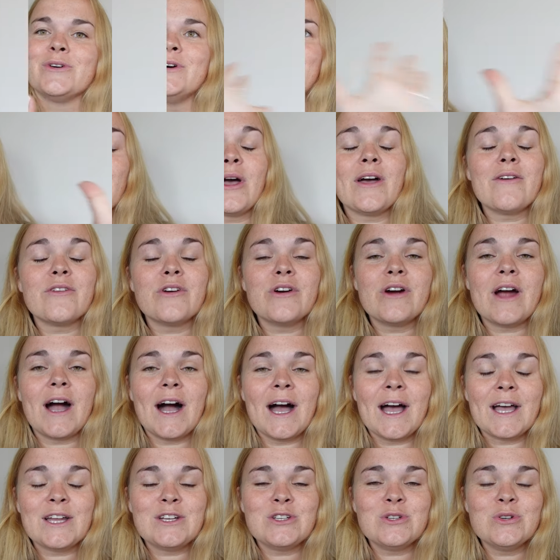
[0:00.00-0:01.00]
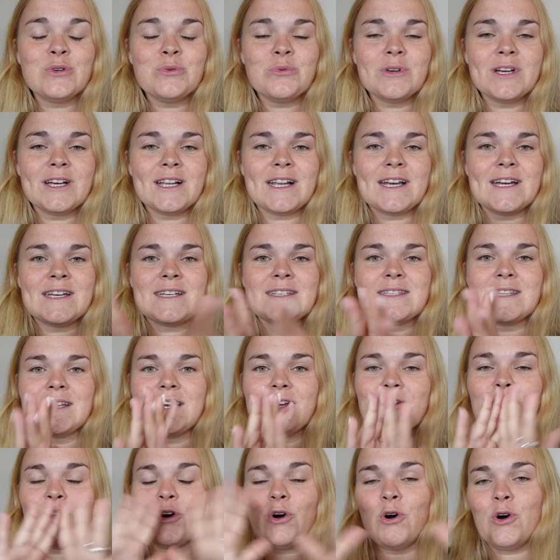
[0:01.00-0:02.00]
However, I do realize
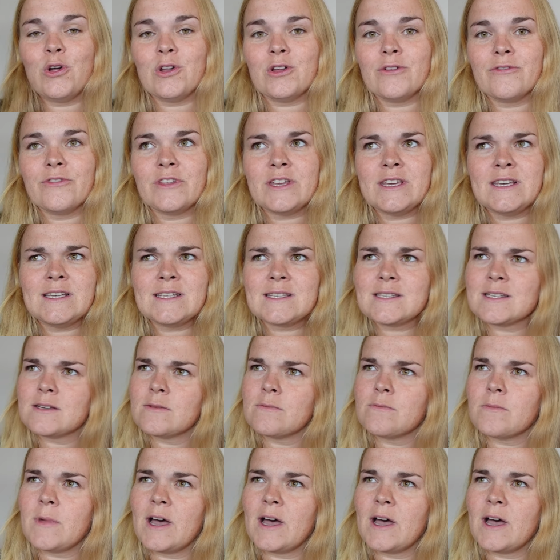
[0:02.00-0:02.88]
that all of these,